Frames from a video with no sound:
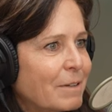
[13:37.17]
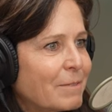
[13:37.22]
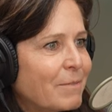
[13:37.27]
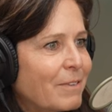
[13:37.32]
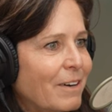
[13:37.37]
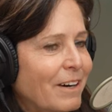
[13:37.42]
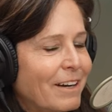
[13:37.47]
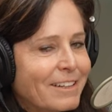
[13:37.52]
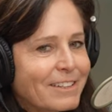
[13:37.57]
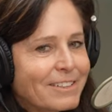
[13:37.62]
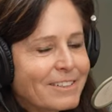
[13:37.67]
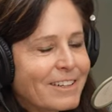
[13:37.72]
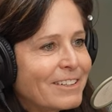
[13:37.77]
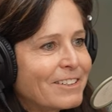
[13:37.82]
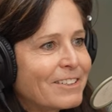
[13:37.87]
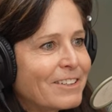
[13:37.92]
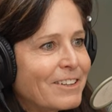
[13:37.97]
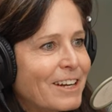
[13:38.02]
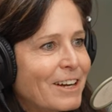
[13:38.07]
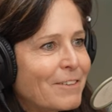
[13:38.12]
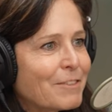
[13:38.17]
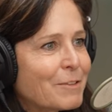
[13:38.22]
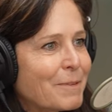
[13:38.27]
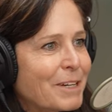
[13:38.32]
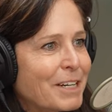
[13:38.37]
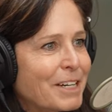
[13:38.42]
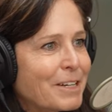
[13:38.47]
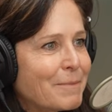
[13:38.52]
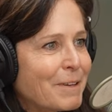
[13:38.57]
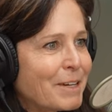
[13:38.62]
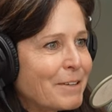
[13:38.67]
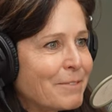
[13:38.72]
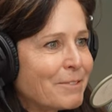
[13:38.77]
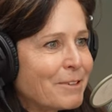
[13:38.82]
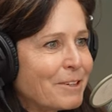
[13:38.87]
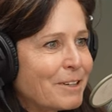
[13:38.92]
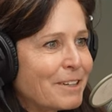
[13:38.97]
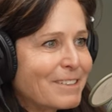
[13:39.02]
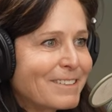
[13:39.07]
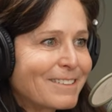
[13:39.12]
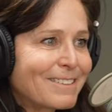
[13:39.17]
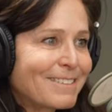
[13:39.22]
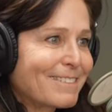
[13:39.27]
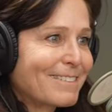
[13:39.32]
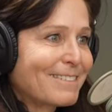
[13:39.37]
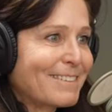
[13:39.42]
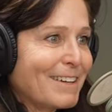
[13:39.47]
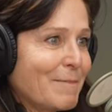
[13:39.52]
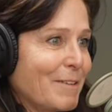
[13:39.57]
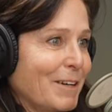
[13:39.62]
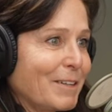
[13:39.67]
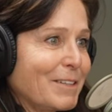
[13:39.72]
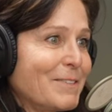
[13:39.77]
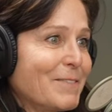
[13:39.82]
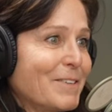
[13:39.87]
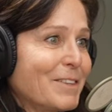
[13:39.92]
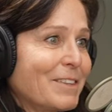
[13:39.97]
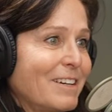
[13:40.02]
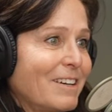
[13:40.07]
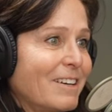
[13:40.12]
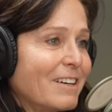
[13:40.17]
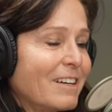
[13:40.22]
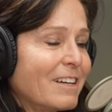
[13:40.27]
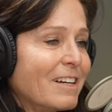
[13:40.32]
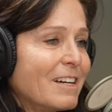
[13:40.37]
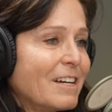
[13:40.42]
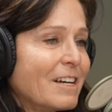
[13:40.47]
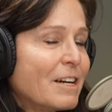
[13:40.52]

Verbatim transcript: I'm fine until I have the money to pay for it. I'm going to leave it there.